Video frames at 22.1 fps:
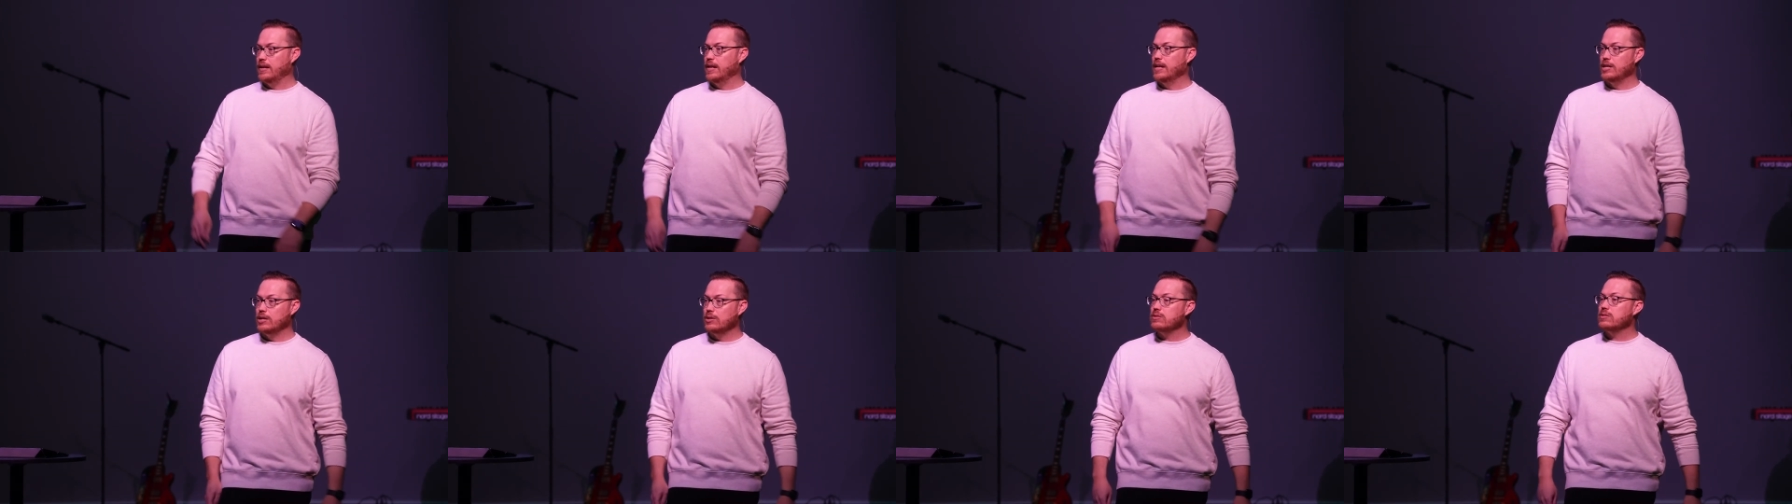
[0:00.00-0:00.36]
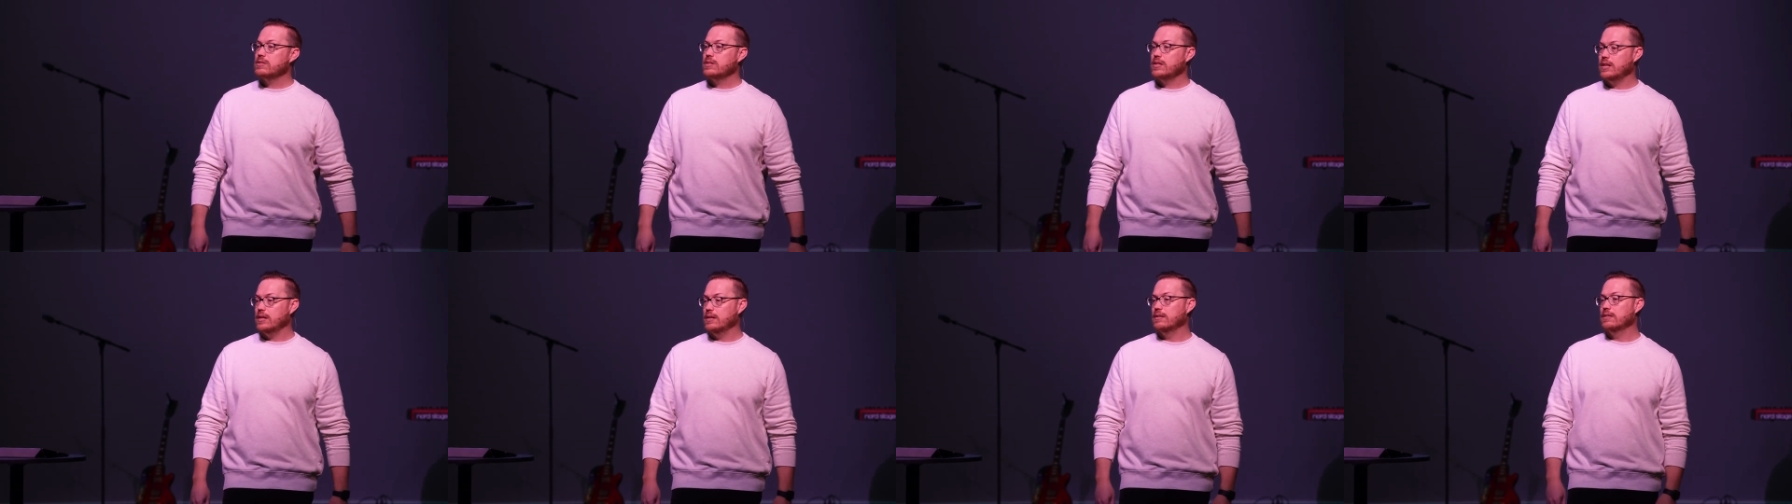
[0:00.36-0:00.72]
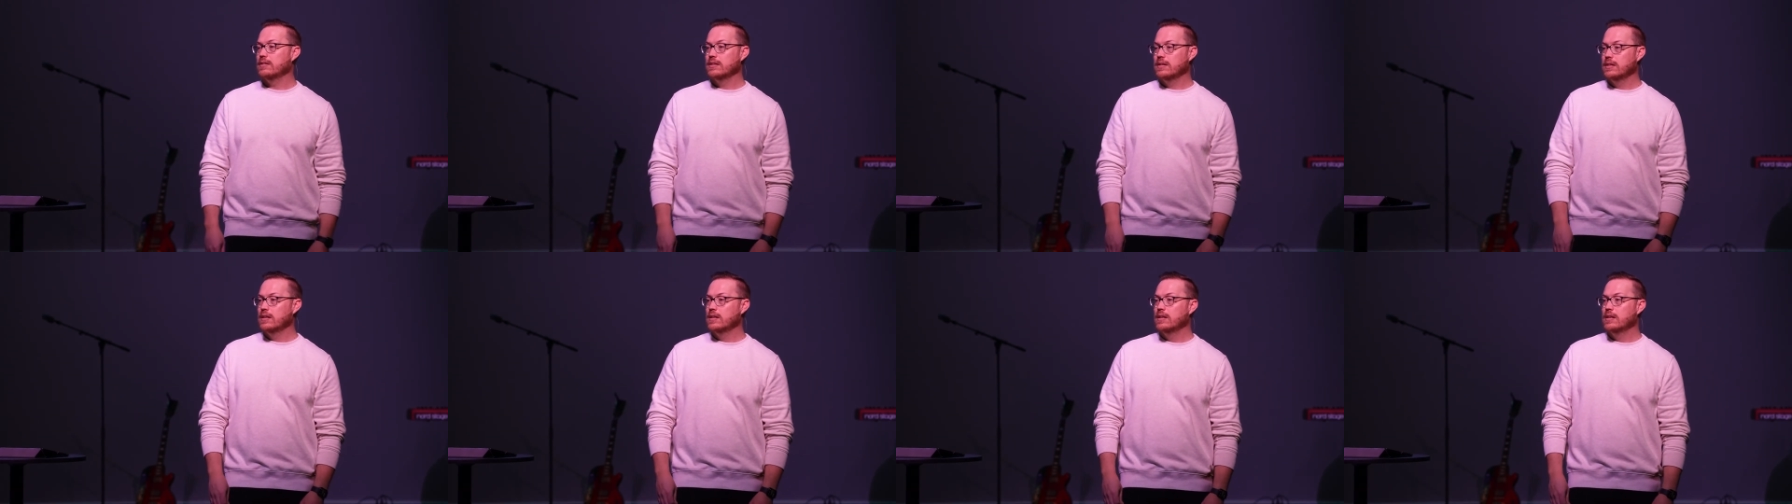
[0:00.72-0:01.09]
and you'll see
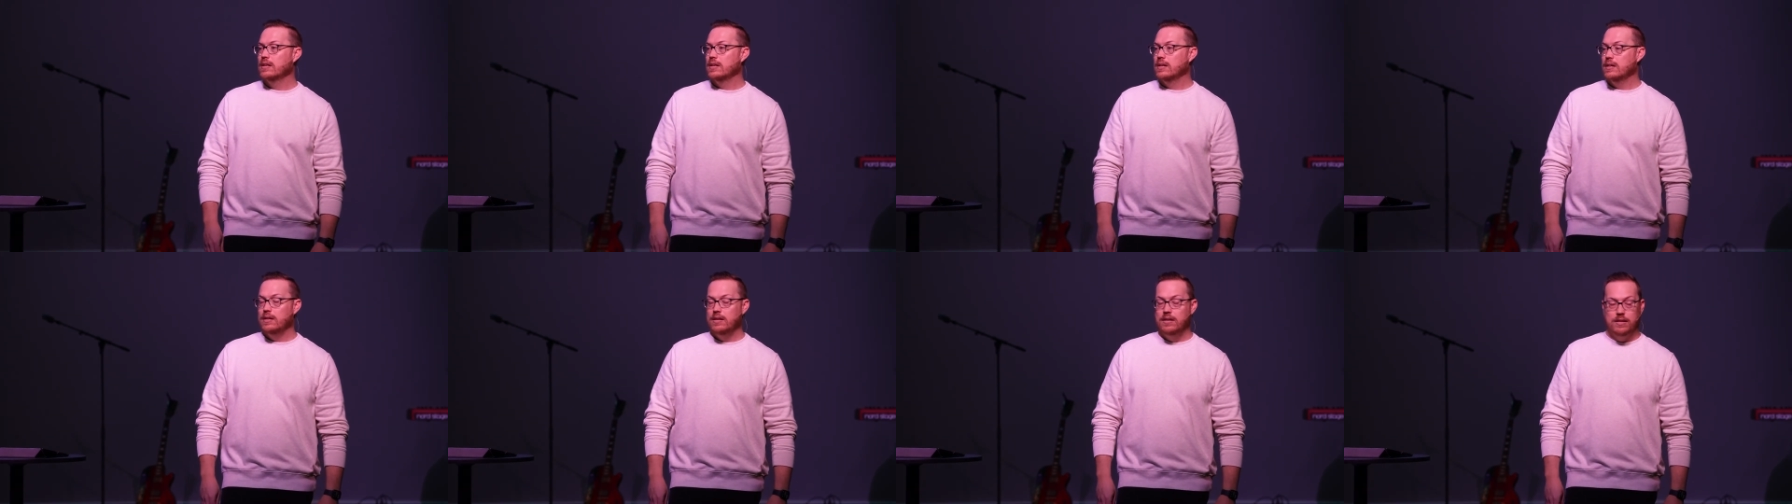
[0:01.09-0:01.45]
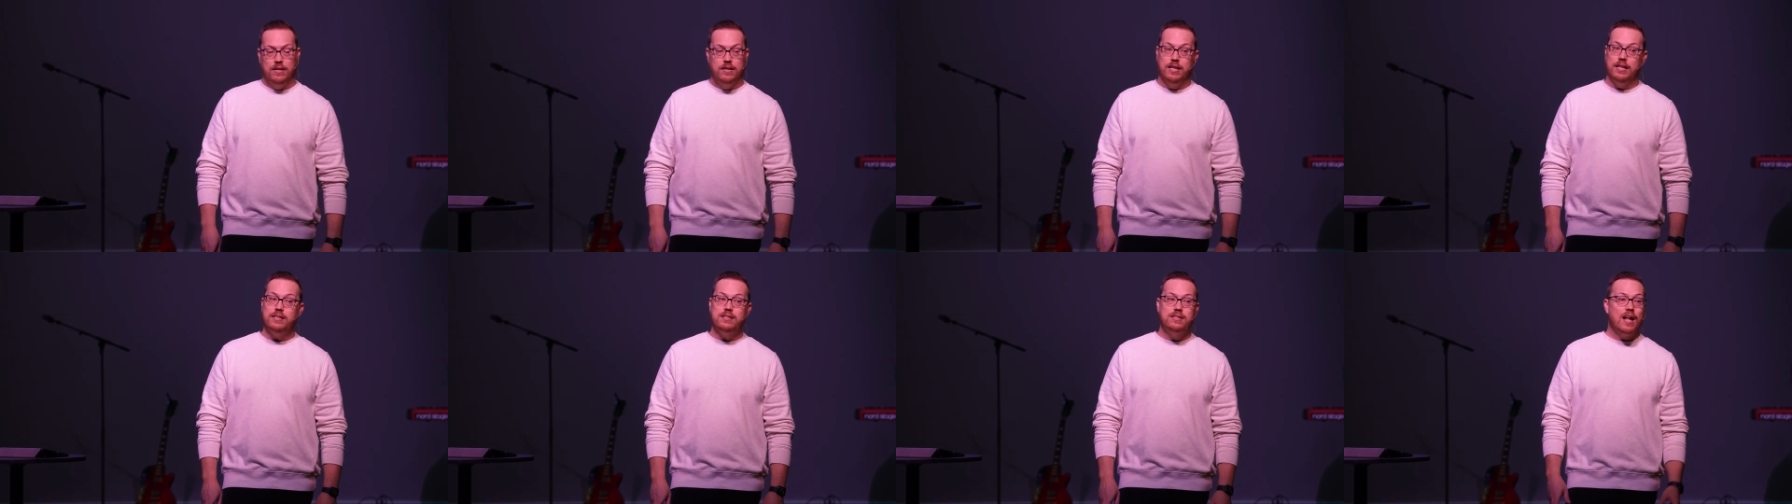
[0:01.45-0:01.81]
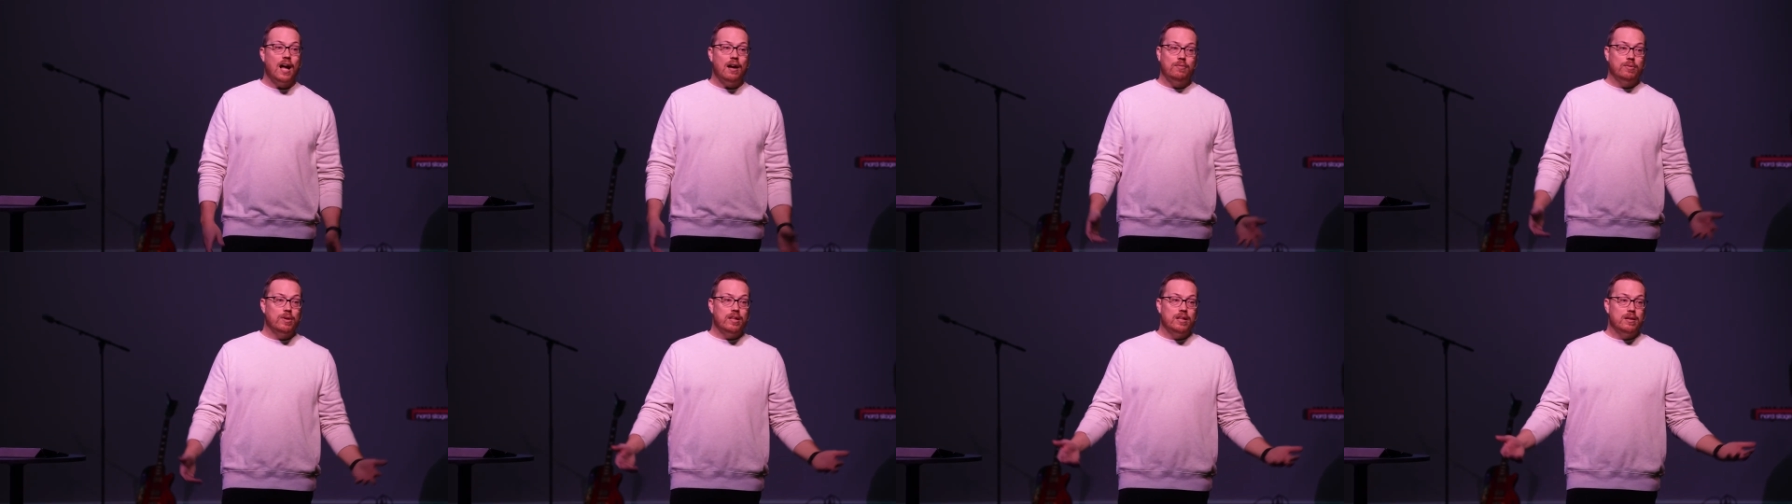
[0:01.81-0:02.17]
he's
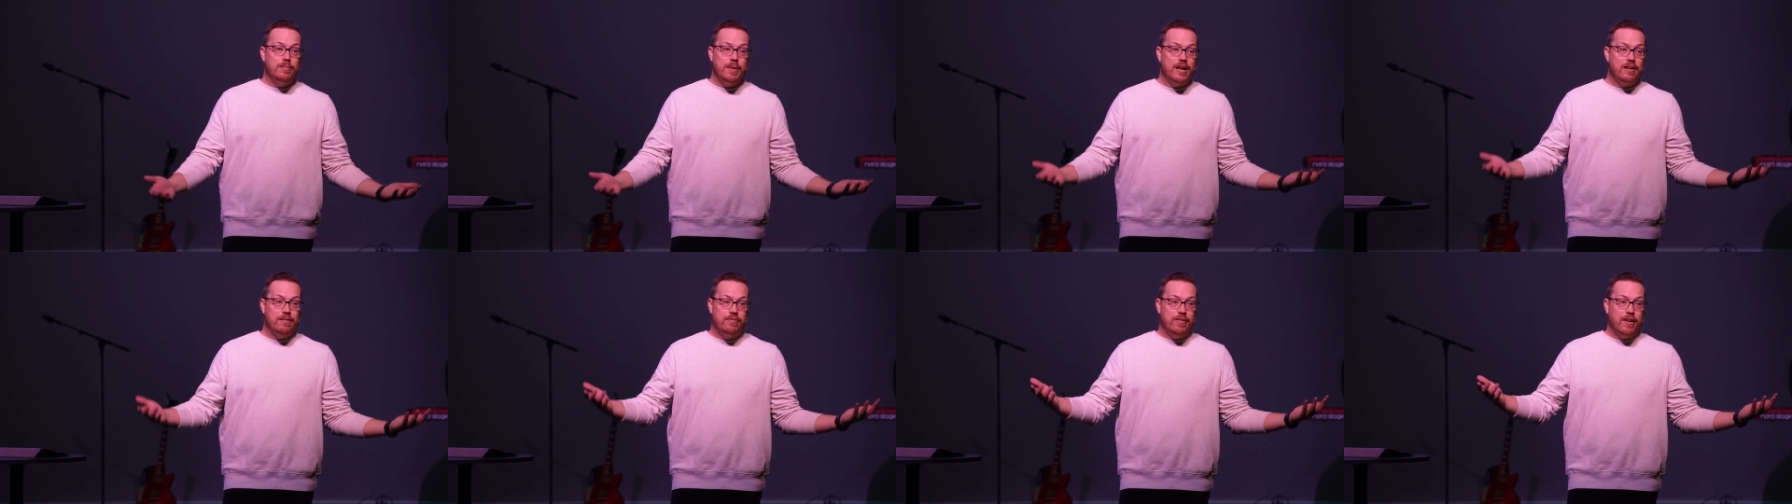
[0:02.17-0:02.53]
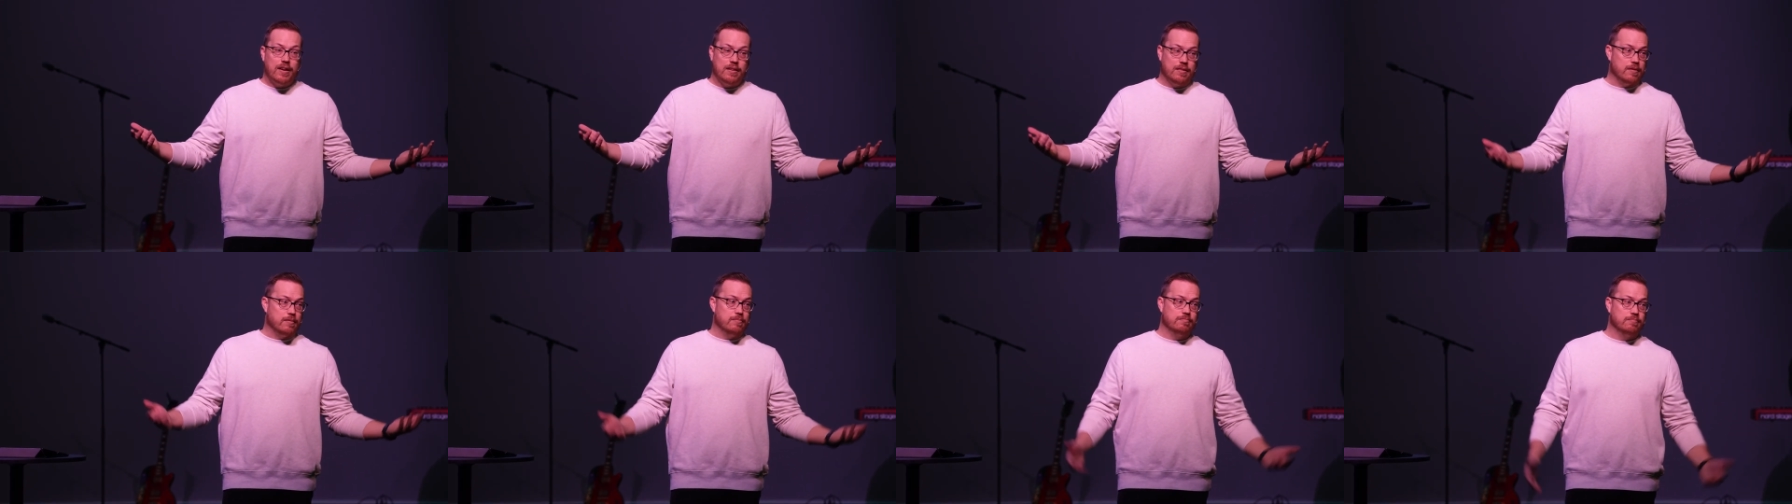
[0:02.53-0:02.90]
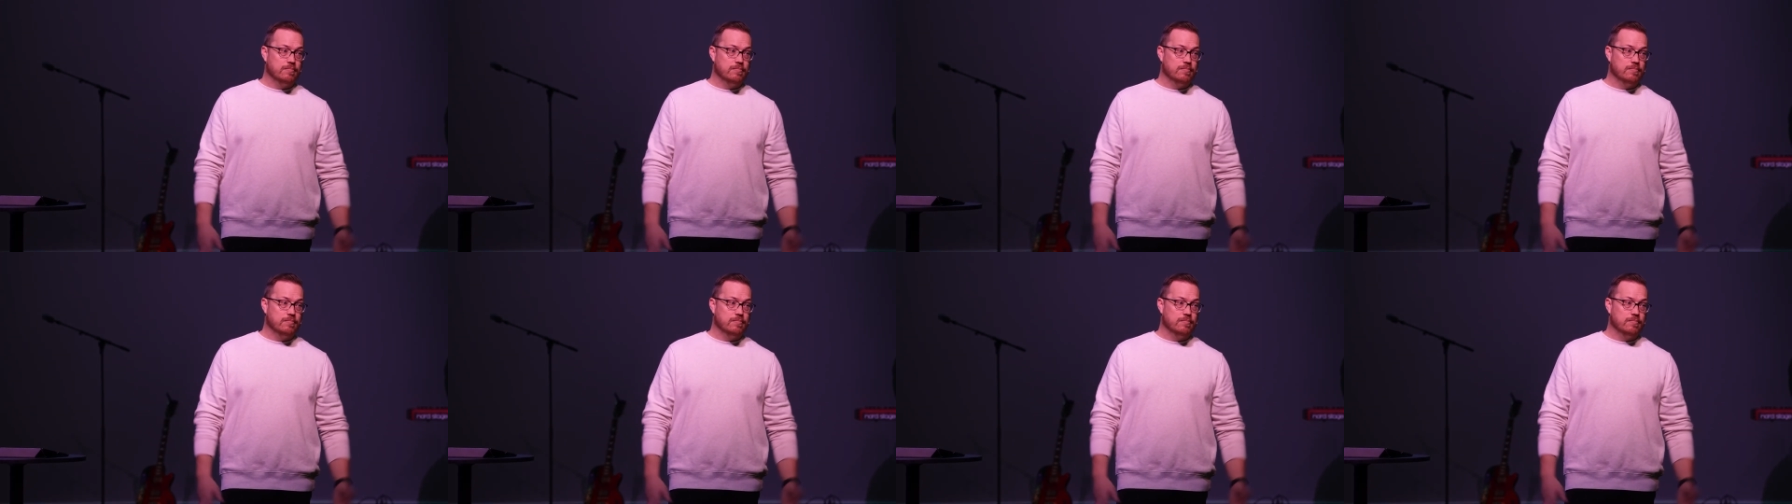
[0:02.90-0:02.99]
not really a man of faith.